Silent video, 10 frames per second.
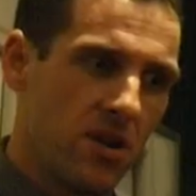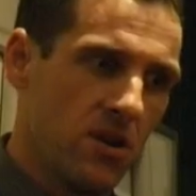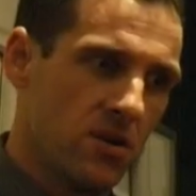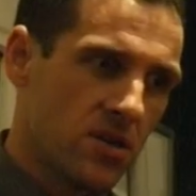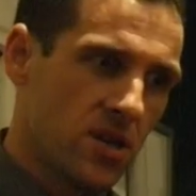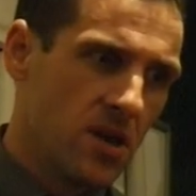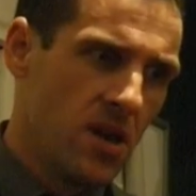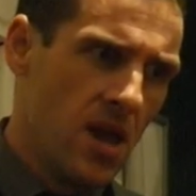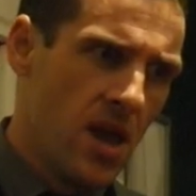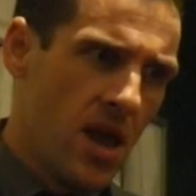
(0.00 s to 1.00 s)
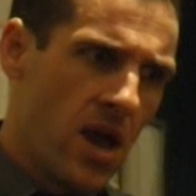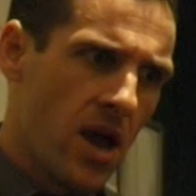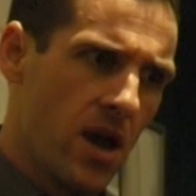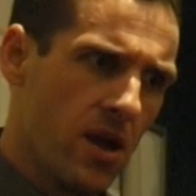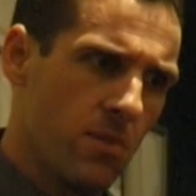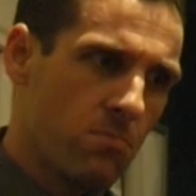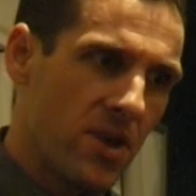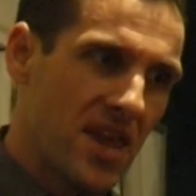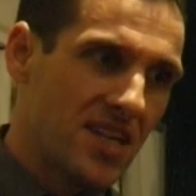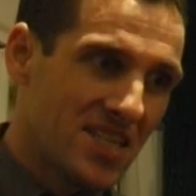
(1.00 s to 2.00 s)
Laden.
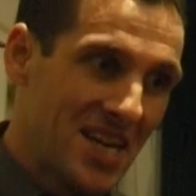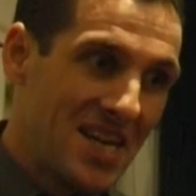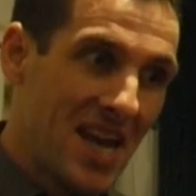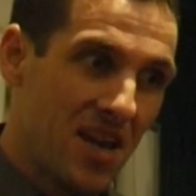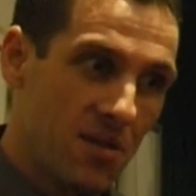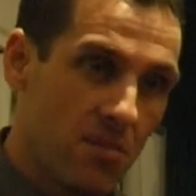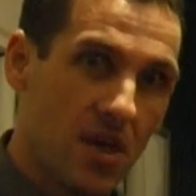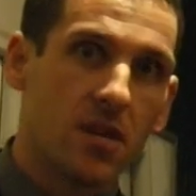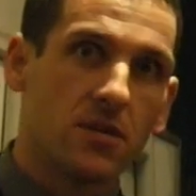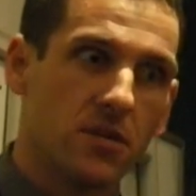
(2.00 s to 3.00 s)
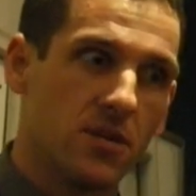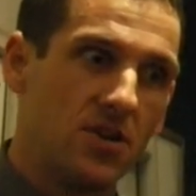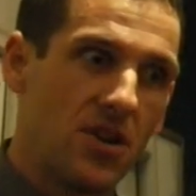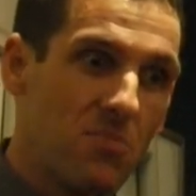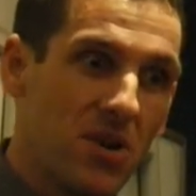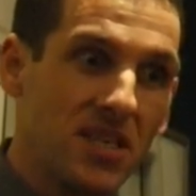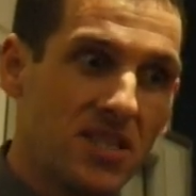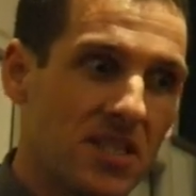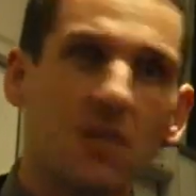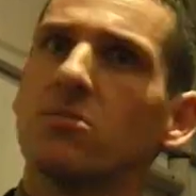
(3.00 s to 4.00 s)
But that's a name that nobody
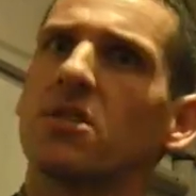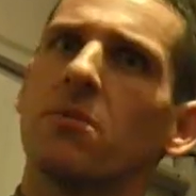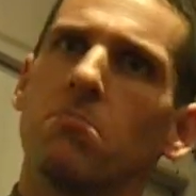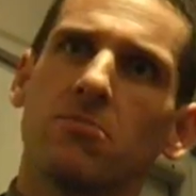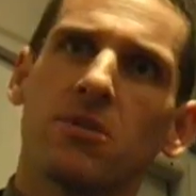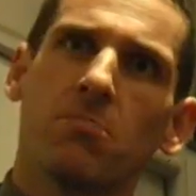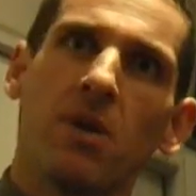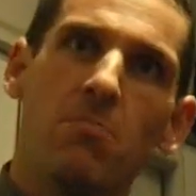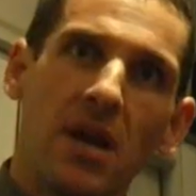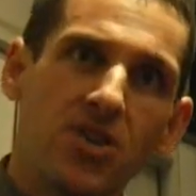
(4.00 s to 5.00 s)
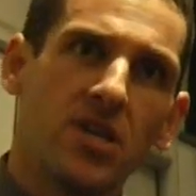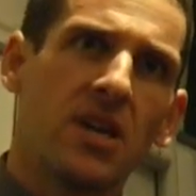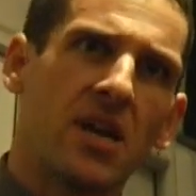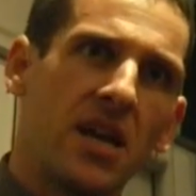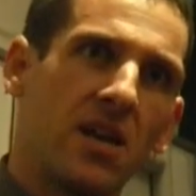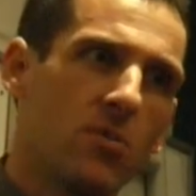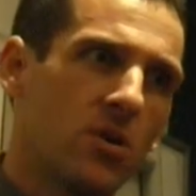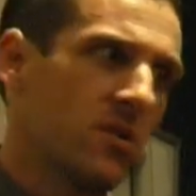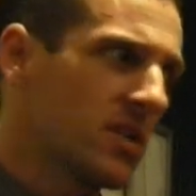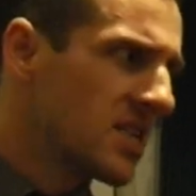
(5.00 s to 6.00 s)
seems to be mentioning
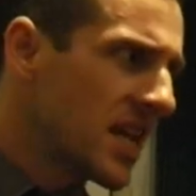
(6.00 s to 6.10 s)
anymore. It's